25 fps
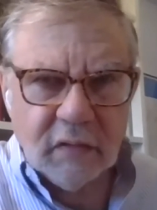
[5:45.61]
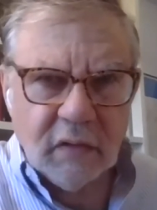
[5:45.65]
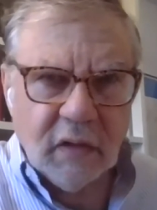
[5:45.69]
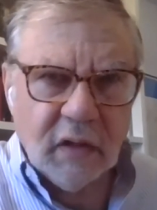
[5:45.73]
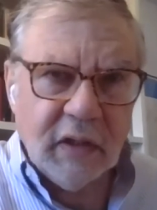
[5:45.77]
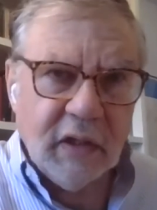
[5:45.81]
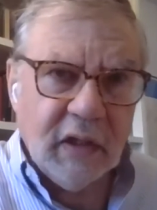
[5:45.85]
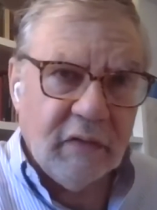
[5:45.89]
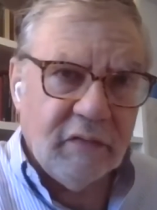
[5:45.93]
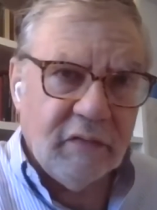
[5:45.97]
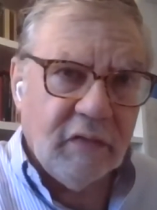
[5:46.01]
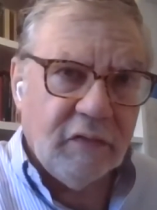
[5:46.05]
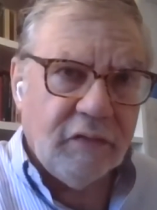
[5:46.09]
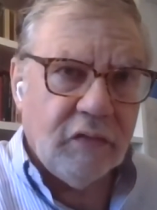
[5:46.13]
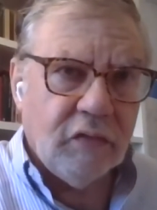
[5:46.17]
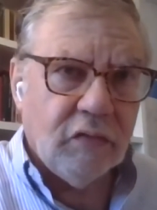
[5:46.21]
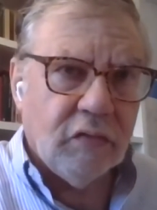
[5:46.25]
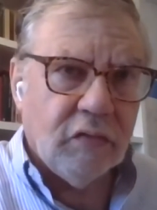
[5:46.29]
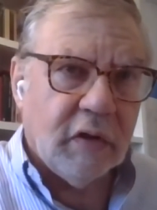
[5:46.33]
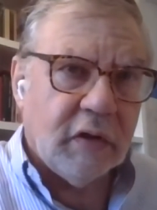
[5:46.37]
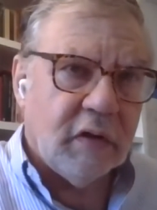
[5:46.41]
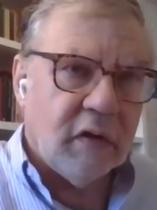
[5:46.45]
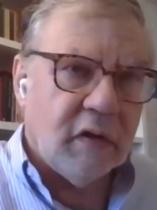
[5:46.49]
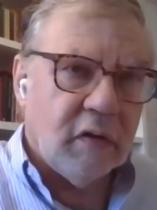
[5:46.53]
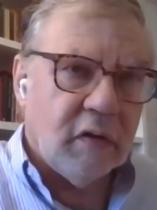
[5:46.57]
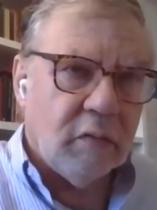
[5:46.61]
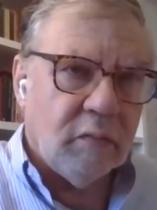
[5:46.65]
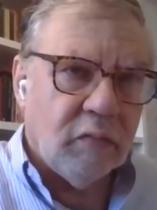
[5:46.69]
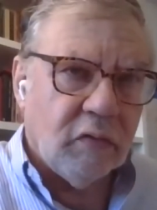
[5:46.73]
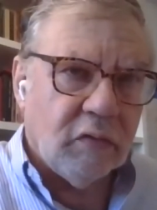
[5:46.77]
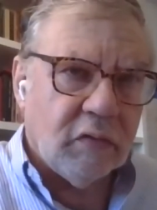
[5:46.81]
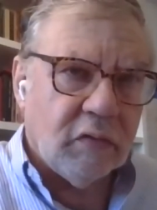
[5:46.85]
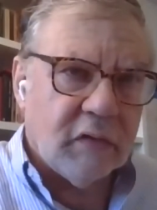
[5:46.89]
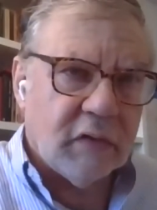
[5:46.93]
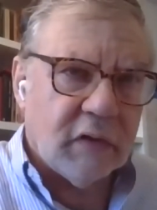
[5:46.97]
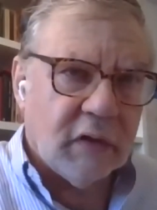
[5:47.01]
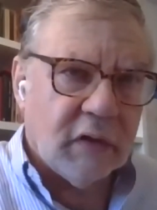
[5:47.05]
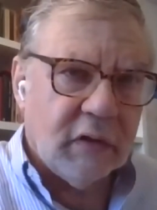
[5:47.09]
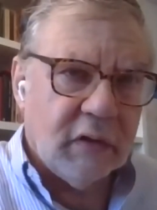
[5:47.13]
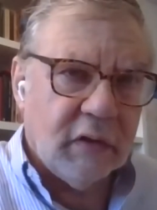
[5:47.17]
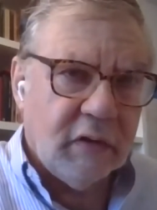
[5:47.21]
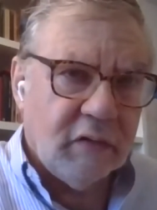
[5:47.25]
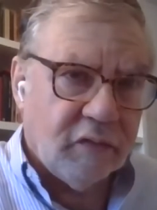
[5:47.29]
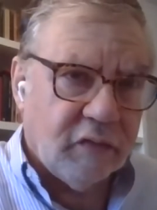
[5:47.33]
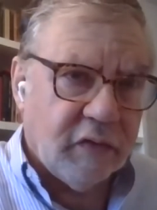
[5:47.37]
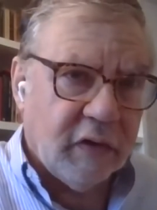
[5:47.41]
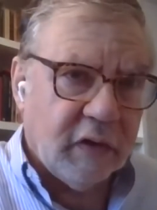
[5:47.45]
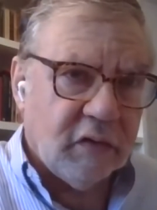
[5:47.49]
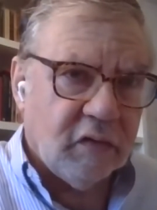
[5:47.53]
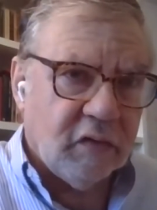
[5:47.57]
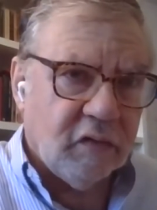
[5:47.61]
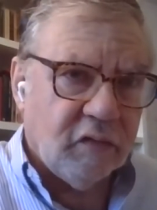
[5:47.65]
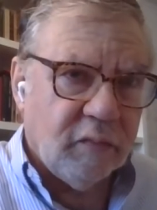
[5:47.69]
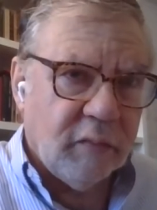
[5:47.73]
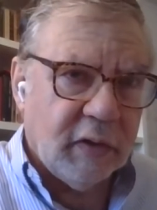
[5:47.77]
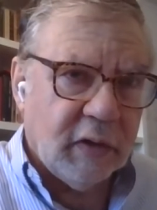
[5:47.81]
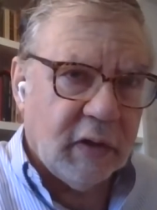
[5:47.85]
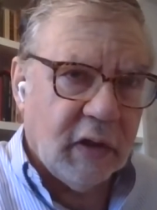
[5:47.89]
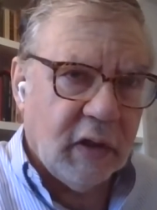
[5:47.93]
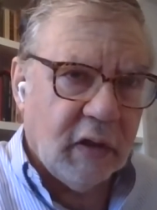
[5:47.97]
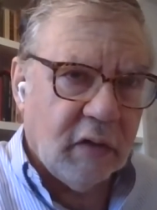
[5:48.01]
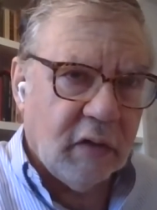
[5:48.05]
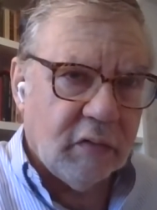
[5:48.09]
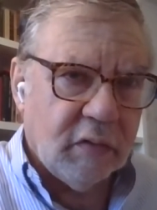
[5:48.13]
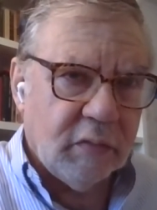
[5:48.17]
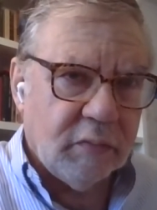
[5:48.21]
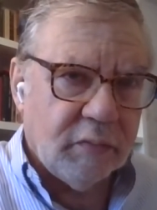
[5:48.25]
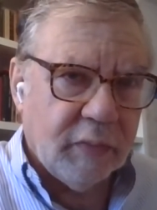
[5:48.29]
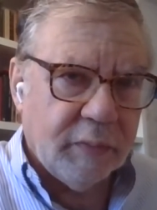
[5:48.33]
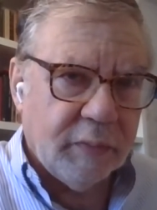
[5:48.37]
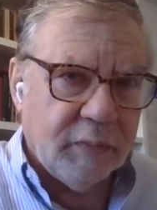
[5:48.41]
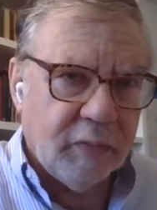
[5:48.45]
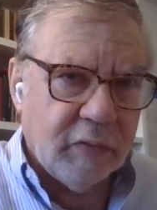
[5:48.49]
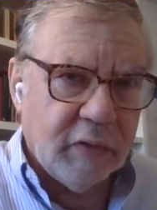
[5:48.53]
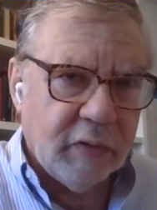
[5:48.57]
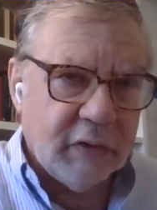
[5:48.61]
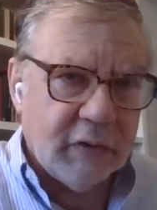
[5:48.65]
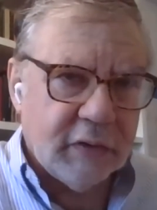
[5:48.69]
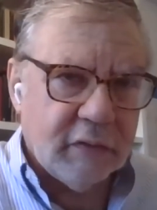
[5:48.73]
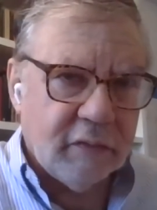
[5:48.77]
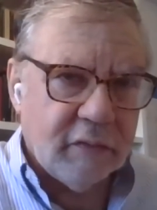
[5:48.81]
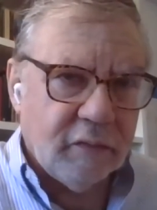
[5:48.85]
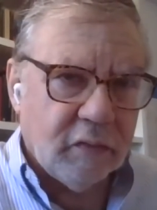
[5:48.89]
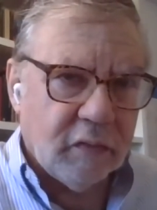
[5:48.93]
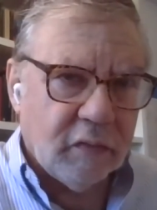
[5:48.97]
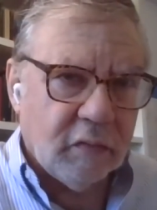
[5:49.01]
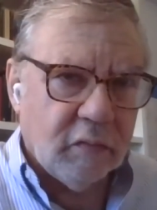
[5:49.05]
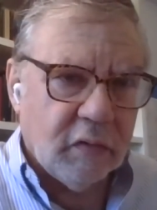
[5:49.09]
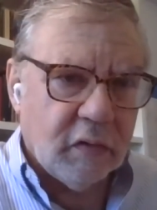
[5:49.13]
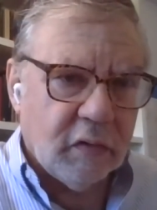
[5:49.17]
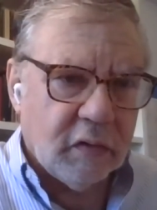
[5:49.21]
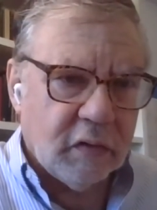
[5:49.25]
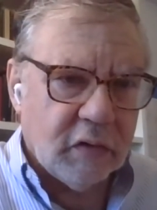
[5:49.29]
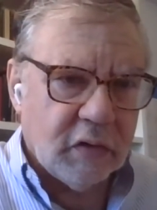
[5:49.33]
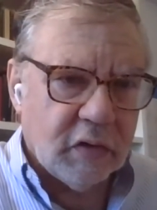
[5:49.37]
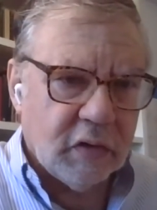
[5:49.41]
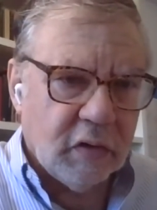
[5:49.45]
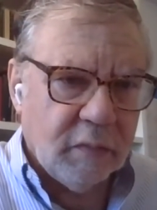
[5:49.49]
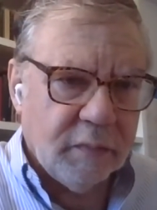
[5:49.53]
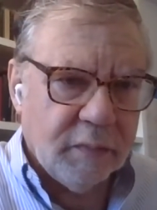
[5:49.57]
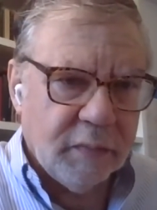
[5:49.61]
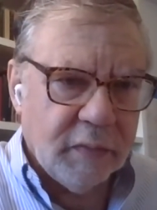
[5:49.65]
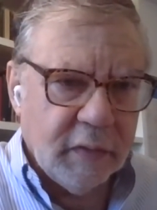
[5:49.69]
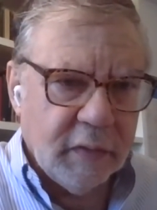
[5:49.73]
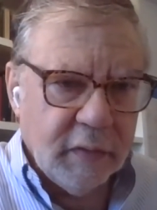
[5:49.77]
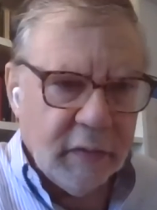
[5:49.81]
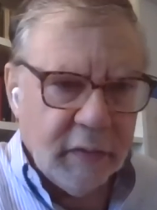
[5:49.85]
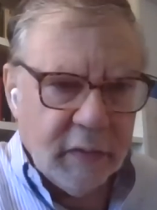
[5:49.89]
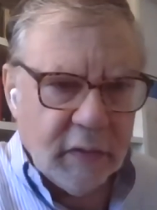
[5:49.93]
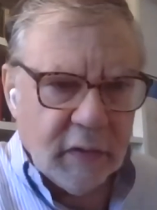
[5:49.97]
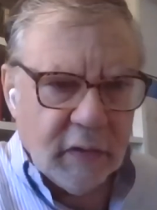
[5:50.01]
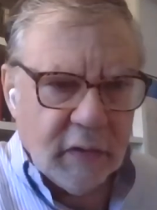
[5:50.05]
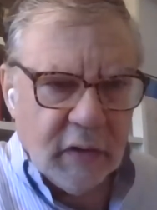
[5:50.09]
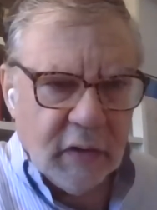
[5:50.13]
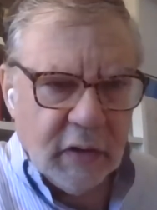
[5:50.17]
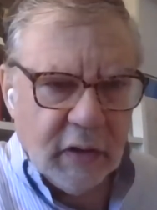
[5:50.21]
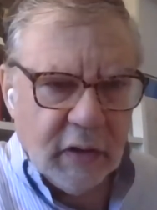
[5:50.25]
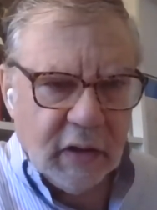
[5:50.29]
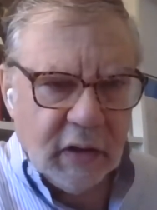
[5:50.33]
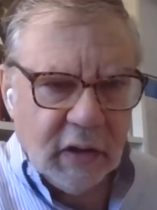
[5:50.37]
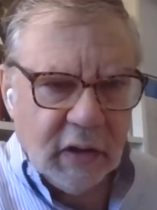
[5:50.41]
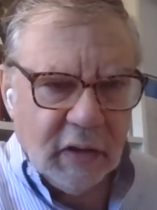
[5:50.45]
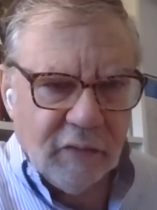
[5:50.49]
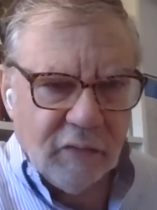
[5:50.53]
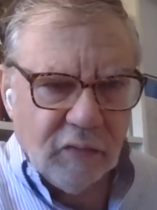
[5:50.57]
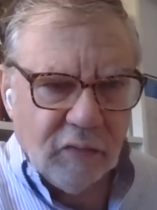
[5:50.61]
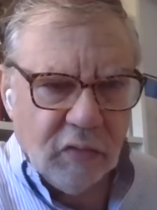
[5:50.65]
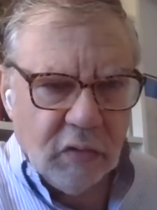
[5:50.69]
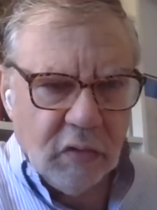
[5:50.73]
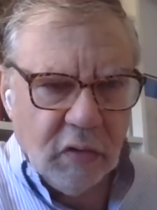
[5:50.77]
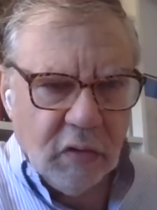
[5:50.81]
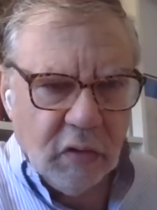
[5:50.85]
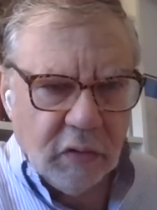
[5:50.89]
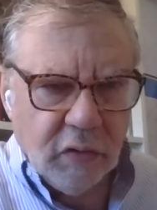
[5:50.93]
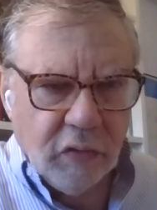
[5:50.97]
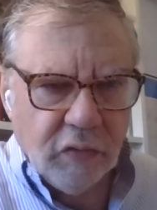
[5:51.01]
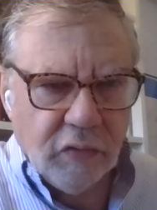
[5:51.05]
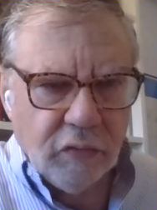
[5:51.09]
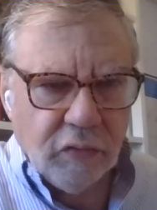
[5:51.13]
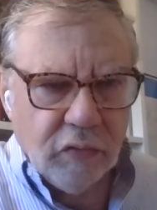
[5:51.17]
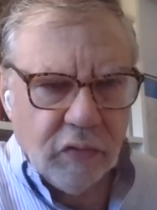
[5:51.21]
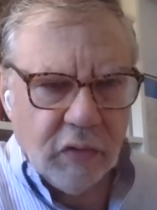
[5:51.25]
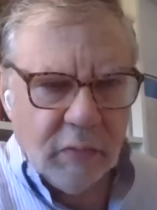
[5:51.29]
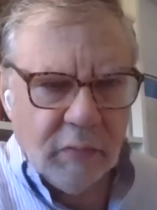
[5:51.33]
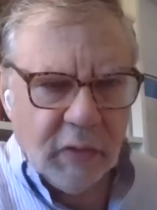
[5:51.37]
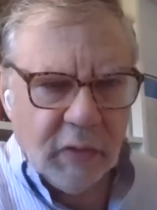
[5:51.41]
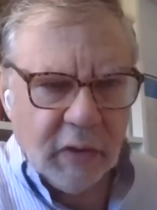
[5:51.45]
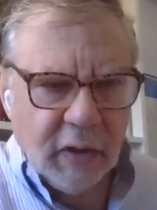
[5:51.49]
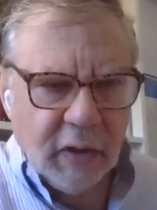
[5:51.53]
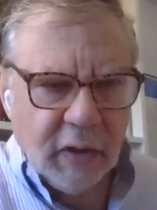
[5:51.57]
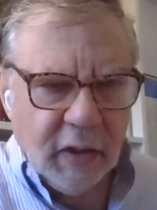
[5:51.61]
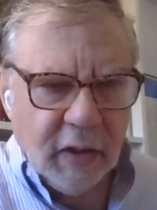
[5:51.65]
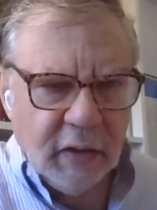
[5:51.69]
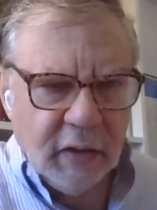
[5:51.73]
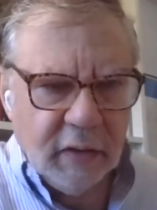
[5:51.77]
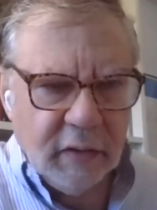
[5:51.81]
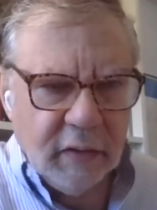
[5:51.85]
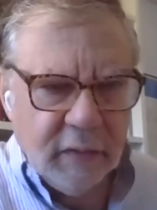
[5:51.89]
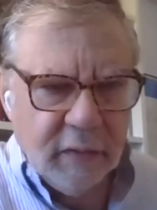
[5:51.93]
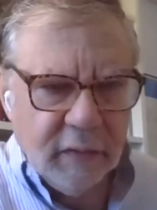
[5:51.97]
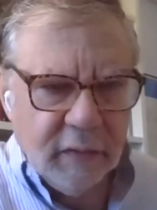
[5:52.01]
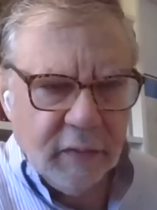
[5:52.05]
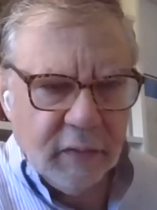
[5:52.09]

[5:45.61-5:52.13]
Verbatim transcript: I have a few edited books in front of me now in preparation for the workshop, and I've gone through them again.